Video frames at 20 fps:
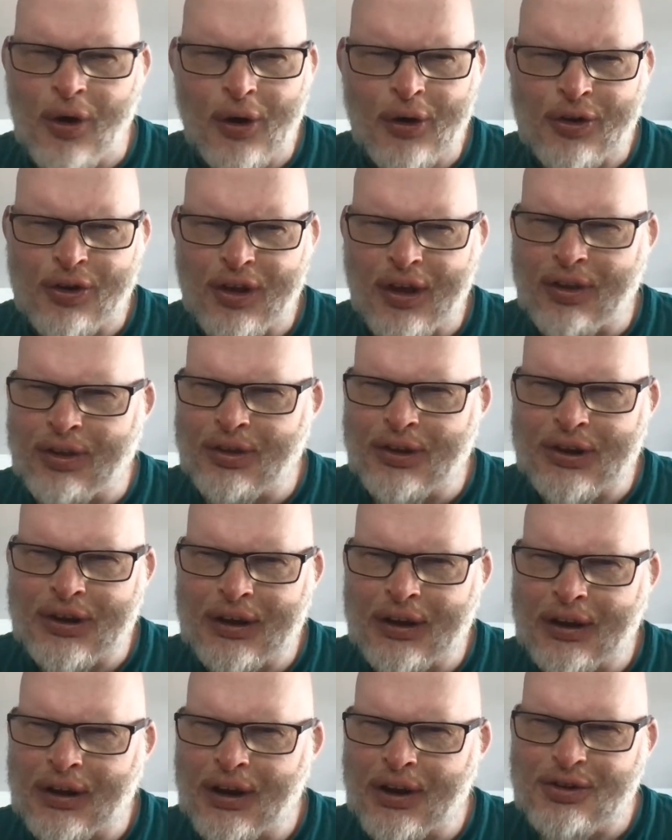not a standard
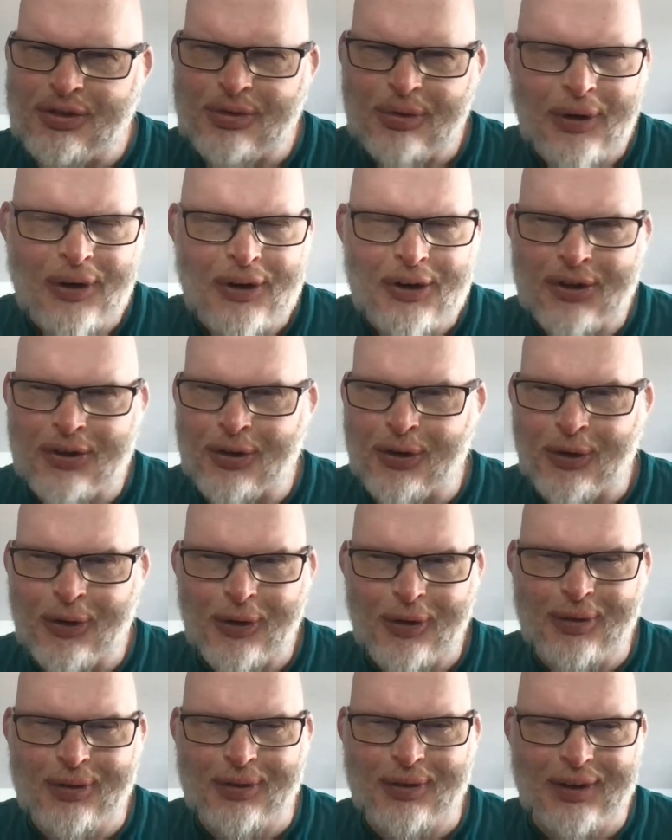English word at
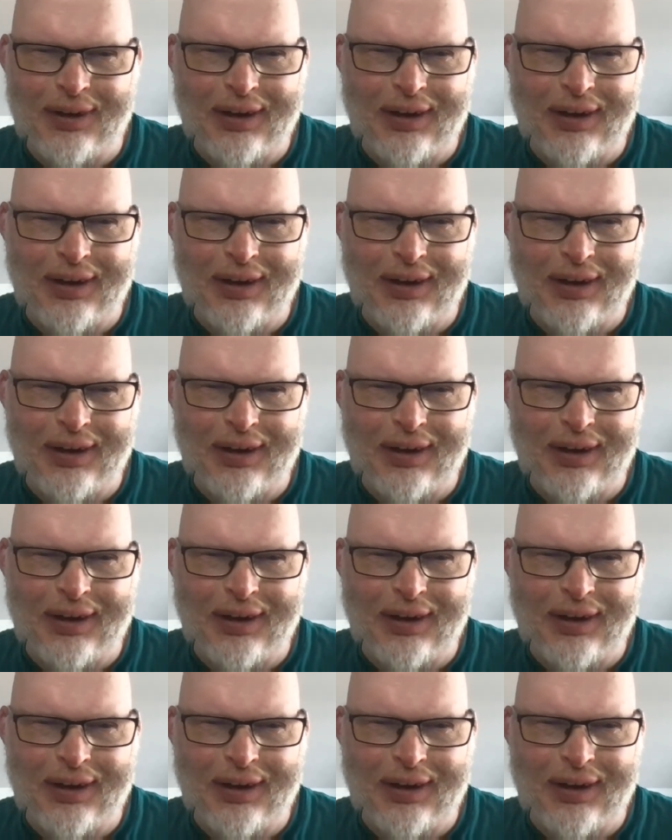all.